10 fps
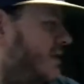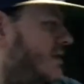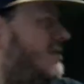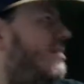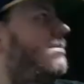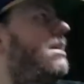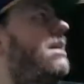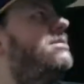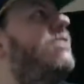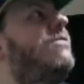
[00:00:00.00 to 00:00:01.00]
because some
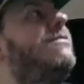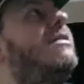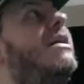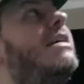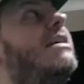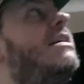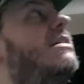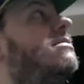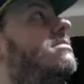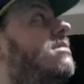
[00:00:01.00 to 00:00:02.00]
days I don't feel like
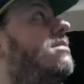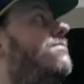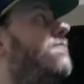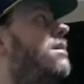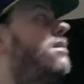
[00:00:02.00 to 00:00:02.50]
eating stuff.